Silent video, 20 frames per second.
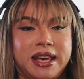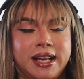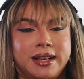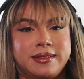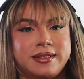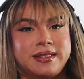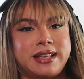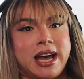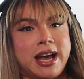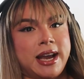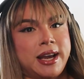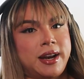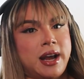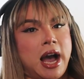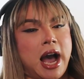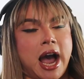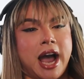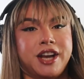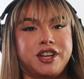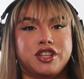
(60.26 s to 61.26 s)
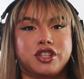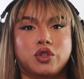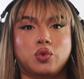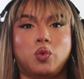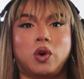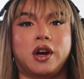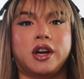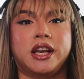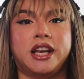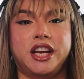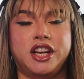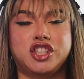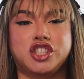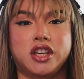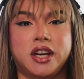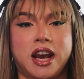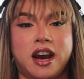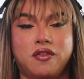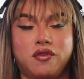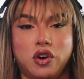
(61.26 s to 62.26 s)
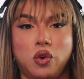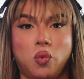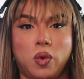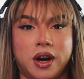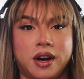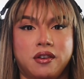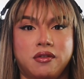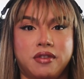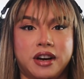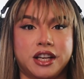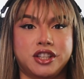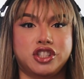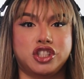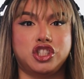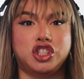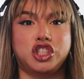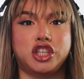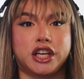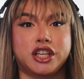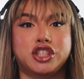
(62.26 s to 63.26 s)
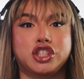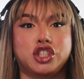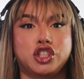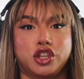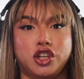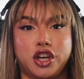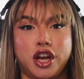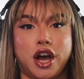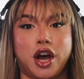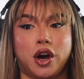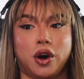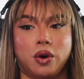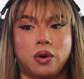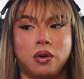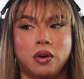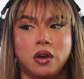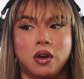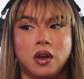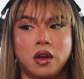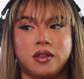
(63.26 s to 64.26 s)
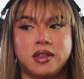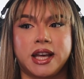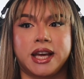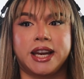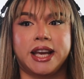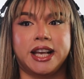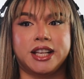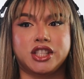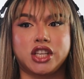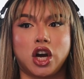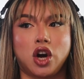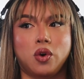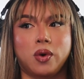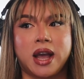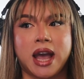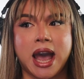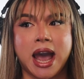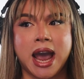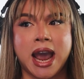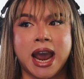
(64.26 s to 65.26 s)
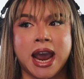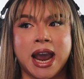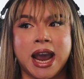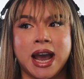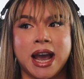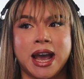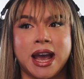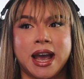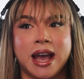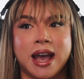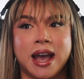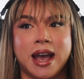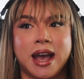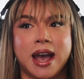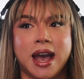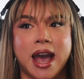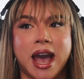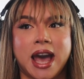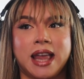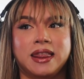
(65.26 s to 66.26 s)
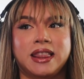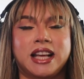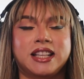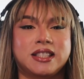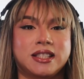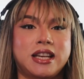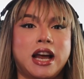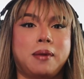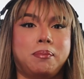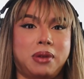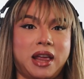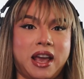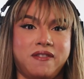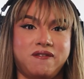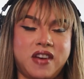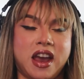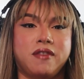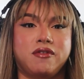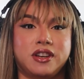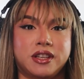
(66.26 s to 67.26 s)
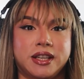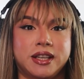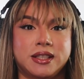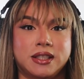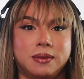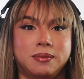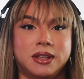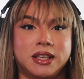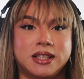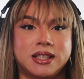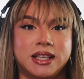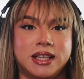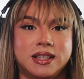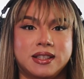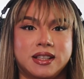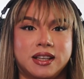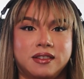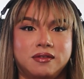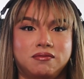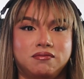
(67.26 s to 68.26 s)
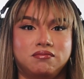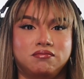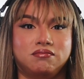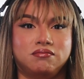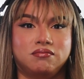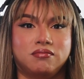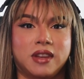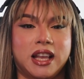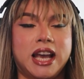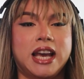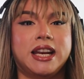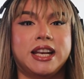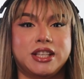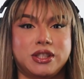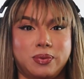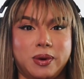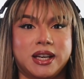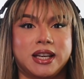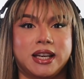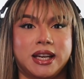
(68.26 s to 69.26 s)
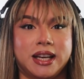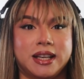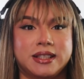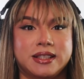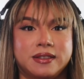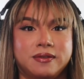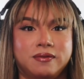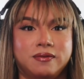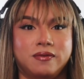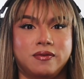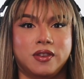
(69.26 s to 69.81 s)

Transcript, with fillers: being said, I just want each and every one of us just to know that it's okay, and let's not play favoritism this season. It is what it is.